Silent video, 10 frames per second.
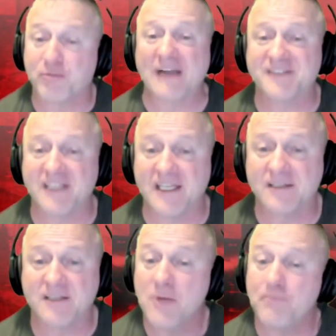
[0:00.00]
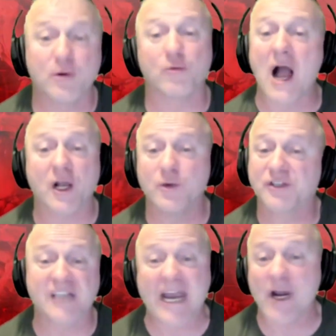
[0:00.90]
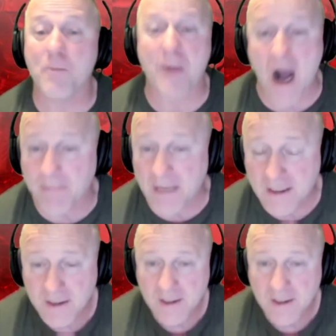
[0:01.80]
President Barack Hussein Obama,